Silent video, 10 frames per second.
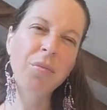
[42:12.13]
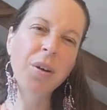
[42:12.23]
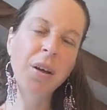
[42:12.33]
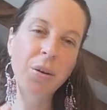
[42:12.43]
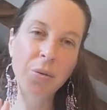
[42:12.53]

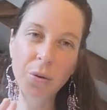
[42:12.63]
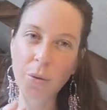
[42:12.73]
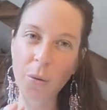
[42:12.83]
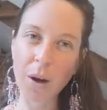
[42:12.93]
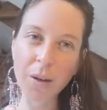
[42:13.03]
really good
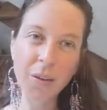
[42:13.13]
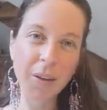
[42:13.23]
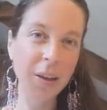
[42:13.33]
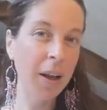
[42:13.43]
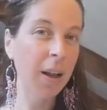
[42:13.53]

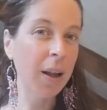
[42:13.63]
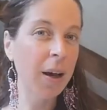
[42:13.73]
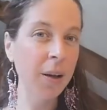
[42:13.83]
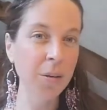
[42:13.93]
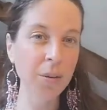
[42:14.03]
quality
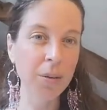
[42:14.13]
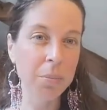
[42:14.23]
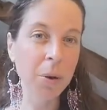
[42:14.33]
clients and